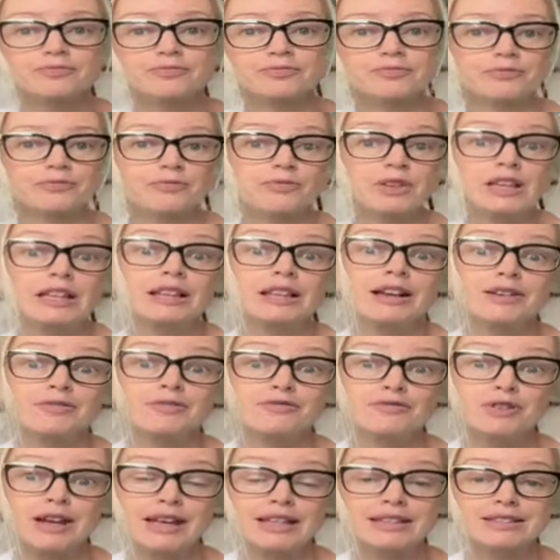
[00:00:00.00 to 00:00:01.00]
feline
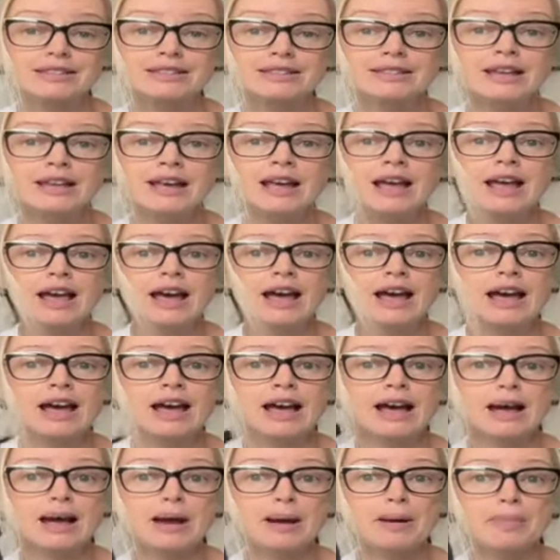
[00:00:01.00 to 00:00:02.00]
friends
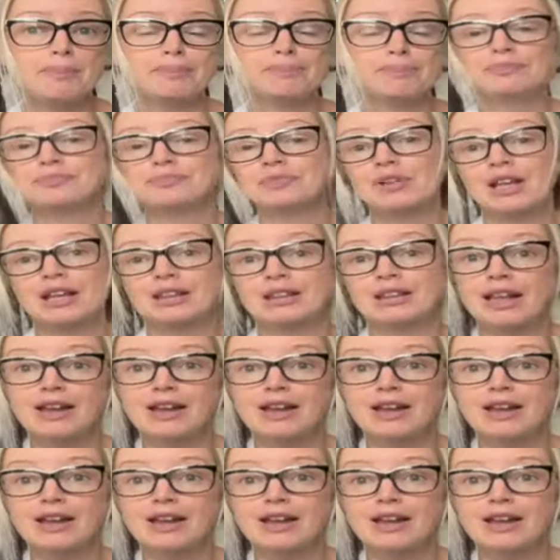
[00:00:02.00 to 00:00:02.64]
and